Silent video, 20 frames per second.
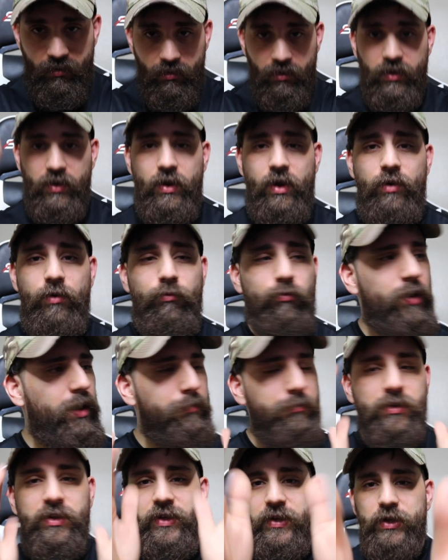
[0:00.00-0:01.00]
you know, when
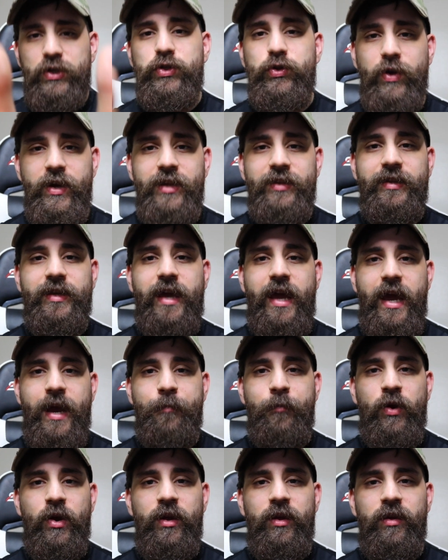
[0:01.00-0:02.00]
I'm looking straight at the
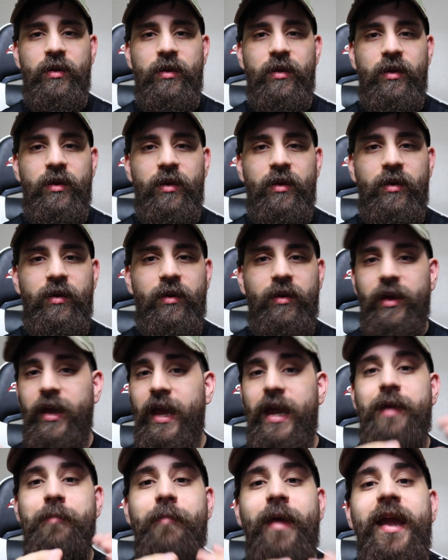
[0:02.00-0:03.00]
camera,
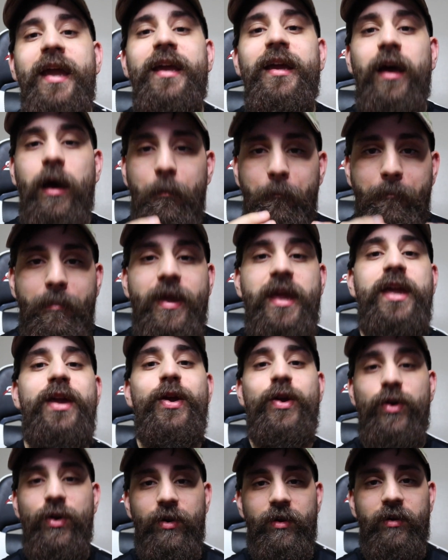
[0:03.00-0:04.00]
it may
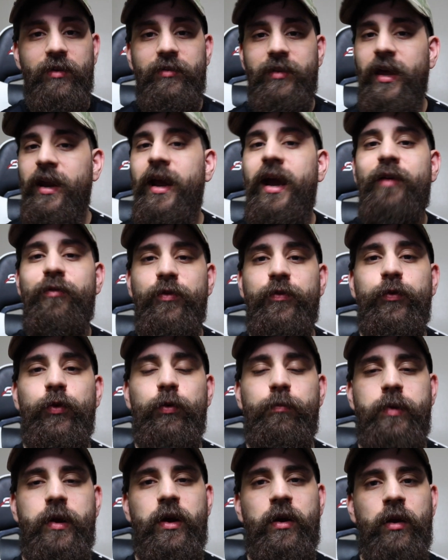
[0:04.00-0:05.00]
appear that I have a full
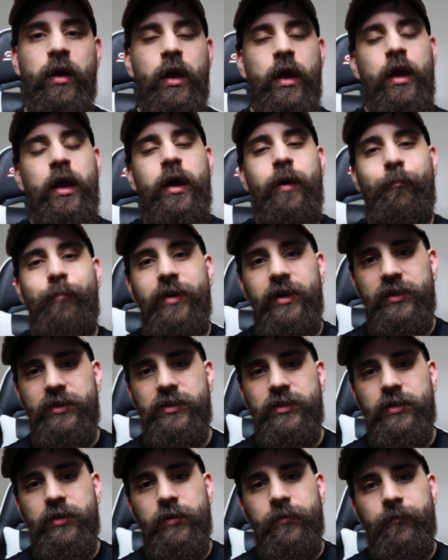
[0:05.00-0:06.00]
beard,
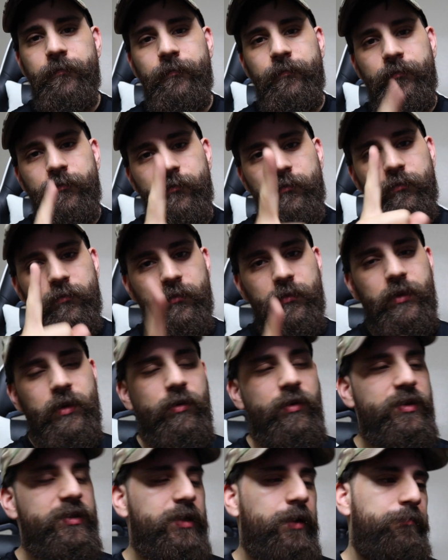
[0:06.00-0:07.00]
but
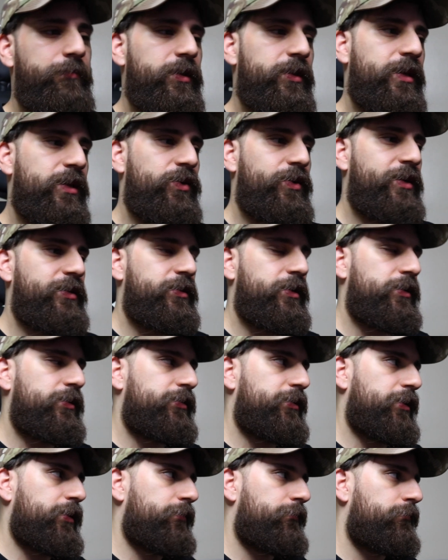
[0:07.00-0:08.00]
there is something that you guys need to
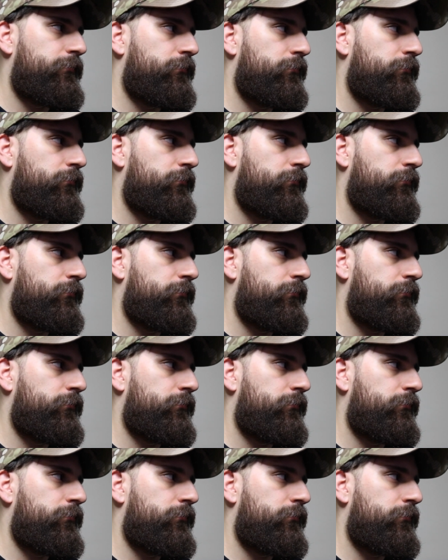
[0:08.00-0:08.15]
see.